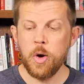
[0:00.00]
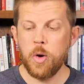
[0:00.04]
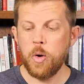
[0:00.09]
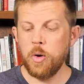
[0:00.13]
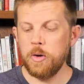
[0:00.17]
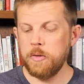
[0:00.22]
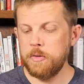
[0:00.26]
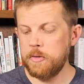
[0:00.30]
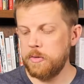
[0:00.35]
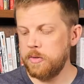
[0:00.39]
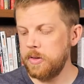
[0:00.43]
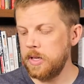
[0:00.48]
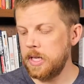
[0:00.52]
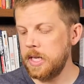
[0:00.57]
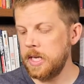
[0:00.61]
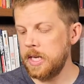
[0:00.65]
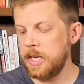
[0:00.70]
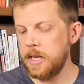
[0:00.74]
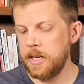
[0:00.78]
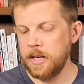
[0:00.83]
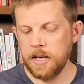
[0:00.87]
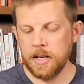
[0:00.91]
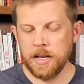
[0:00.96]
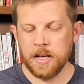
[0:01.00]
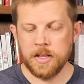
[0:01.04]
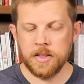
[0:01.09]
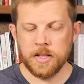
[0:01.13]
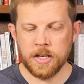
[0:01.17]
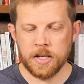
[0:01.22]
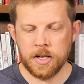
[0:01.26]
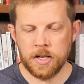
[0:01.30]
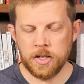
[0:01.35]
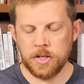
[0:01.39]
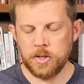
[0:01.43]
or flee
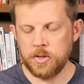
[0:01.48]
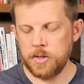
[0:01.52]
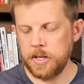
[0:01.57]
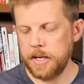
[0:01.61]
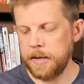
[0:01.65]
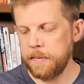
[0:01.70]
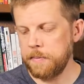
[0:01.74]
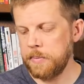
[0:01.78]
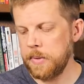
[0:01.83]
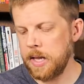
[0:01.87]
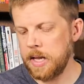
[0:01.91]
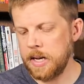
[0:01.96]
the country.